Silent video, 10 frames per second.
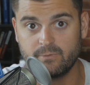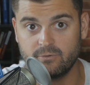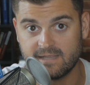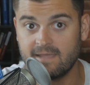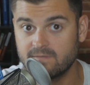
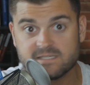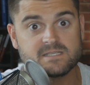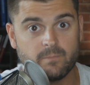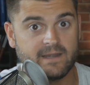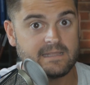again, this is
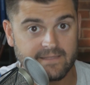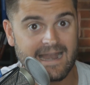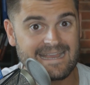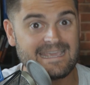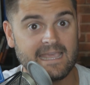money that I
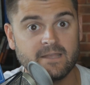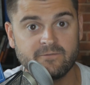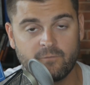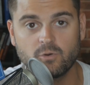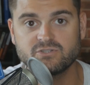can
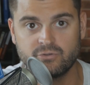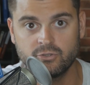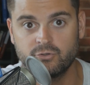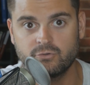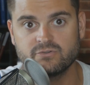afford to
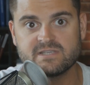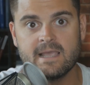lose,